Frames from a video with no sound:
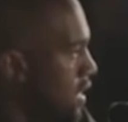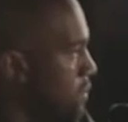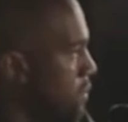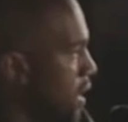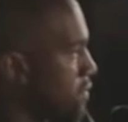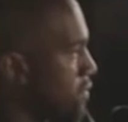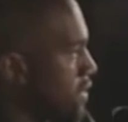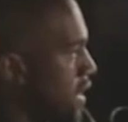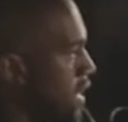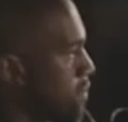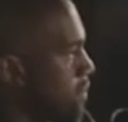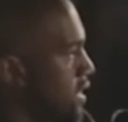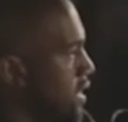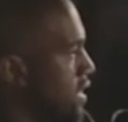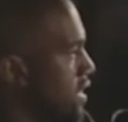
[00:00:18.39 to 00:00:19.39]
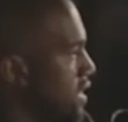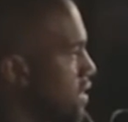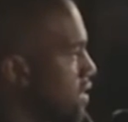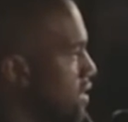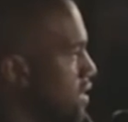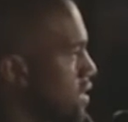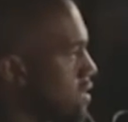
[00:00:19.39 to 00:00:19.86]
In my family,
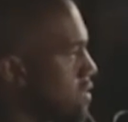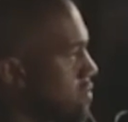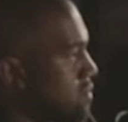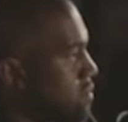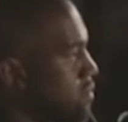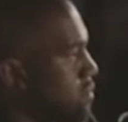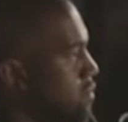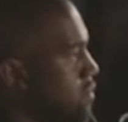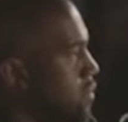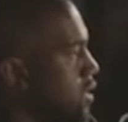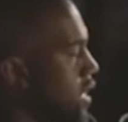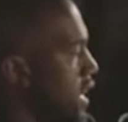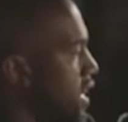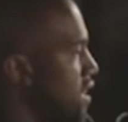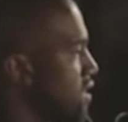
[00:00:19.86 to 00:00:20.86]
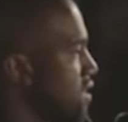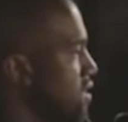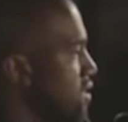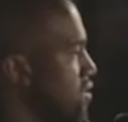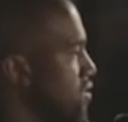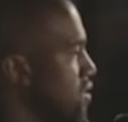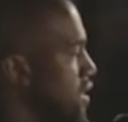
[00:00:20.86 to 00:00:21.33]
there were
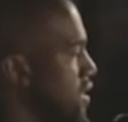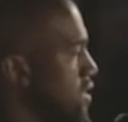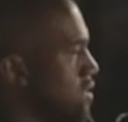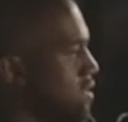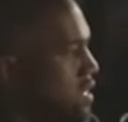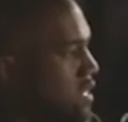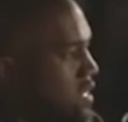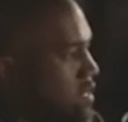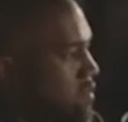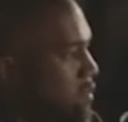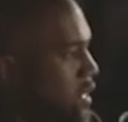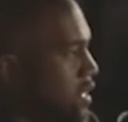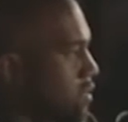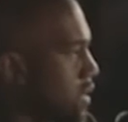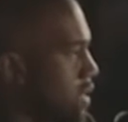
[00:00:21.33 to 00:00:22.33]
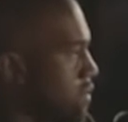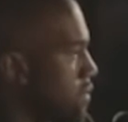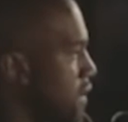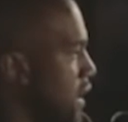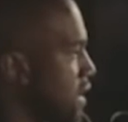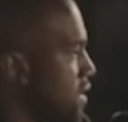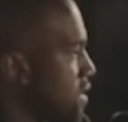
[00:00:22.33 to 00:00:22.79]
tailors, and my
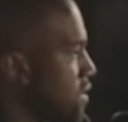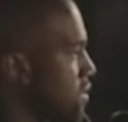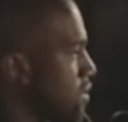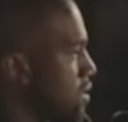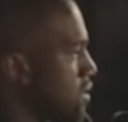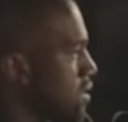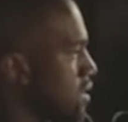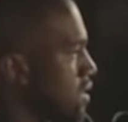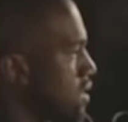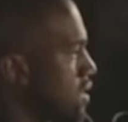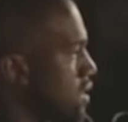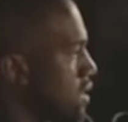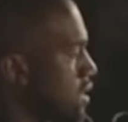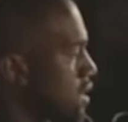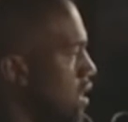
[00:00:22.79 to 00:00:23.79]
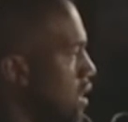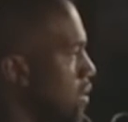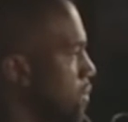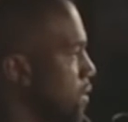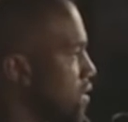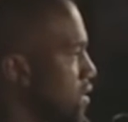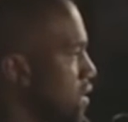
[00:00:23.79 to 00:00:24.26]
grandfather was a
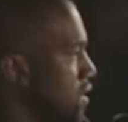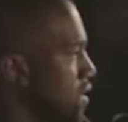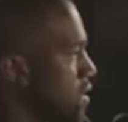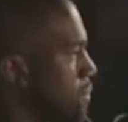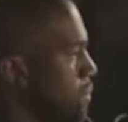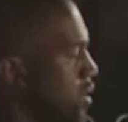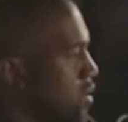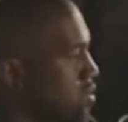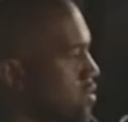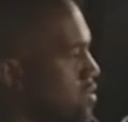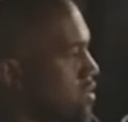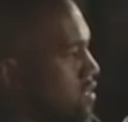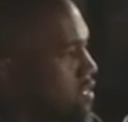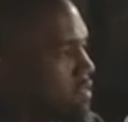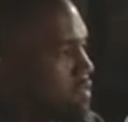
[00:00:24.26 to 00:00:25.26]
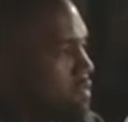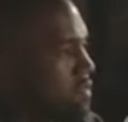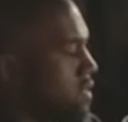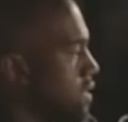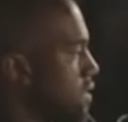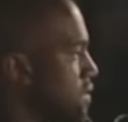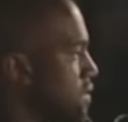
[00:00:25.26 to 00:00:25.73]
carpenter, a poster.